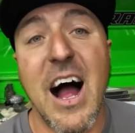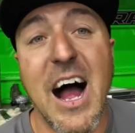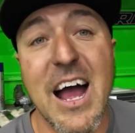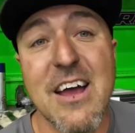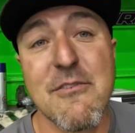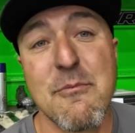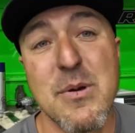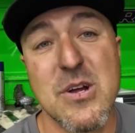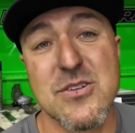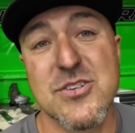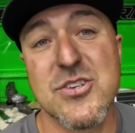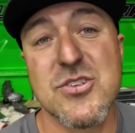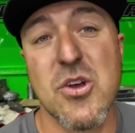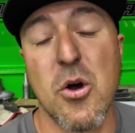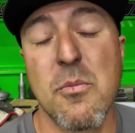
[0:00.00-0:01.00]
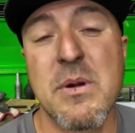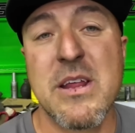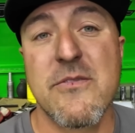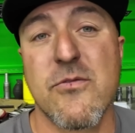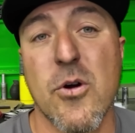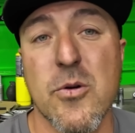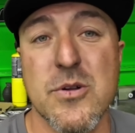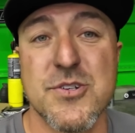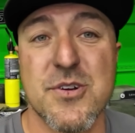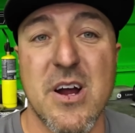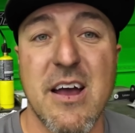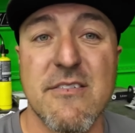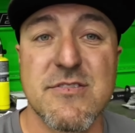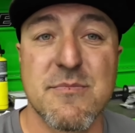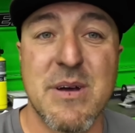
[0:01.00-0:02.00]
I have built so many 4-wheel
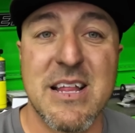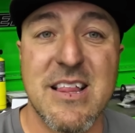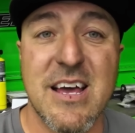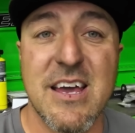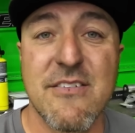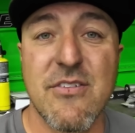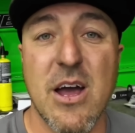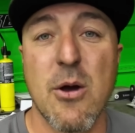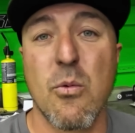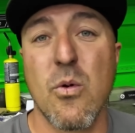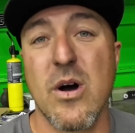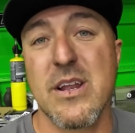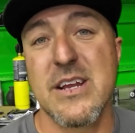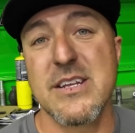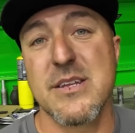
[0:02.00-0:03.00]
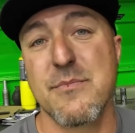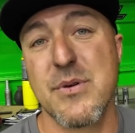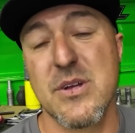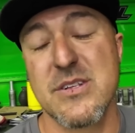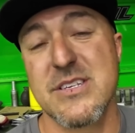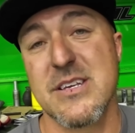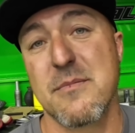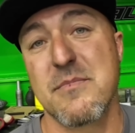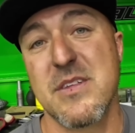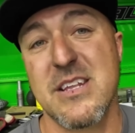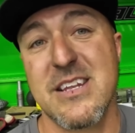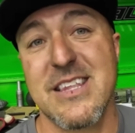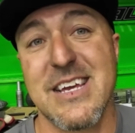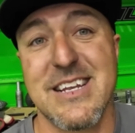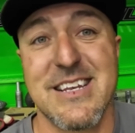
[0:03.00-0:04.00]
drives in my life, I wanted to build
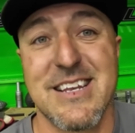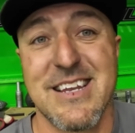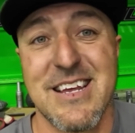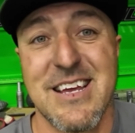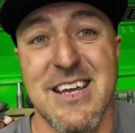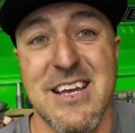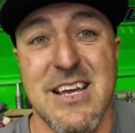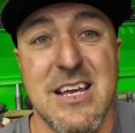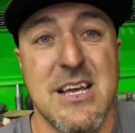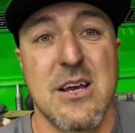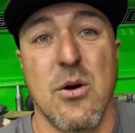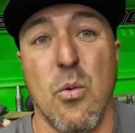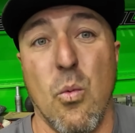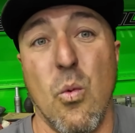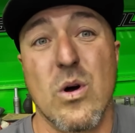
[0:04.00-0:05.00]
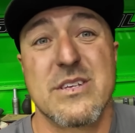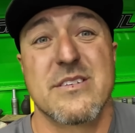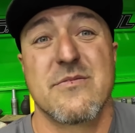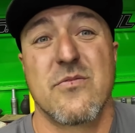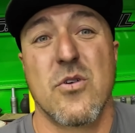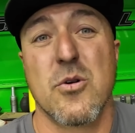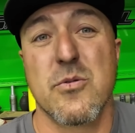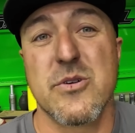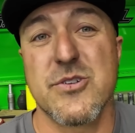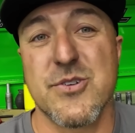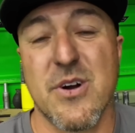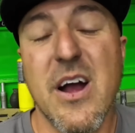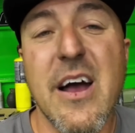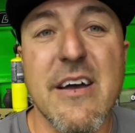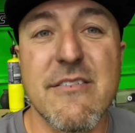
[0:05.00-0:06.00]
something that wasn't 4-wheel
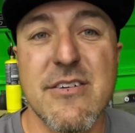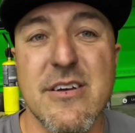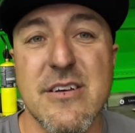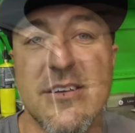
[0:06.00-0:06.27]
drive.